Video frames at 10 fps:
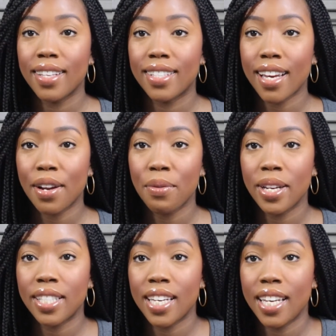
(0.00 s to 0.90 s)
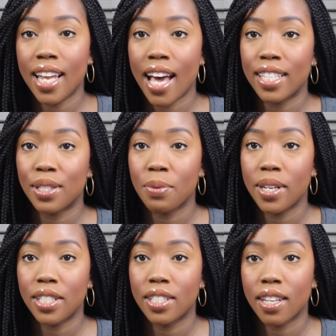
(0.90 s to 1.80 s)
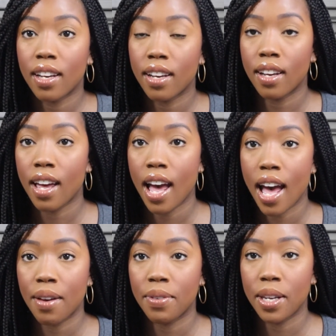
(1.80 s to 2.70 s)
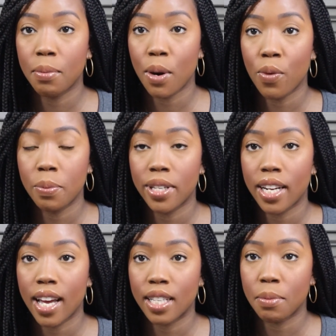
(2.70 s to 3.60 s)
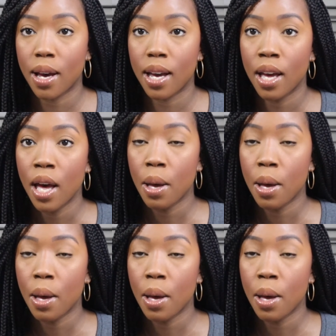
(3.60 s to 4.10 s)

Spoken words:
The second reason I switched to having my website as my